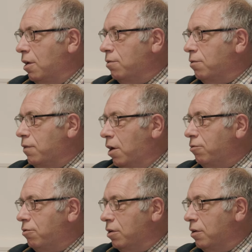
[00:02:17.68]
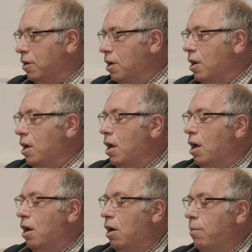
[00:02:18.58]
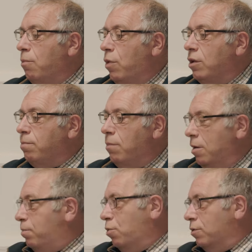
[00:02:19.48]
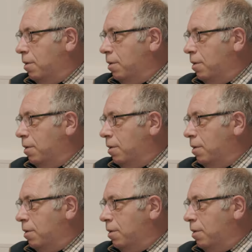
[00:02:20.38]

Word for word: kilos of nitrogen, uh, which might put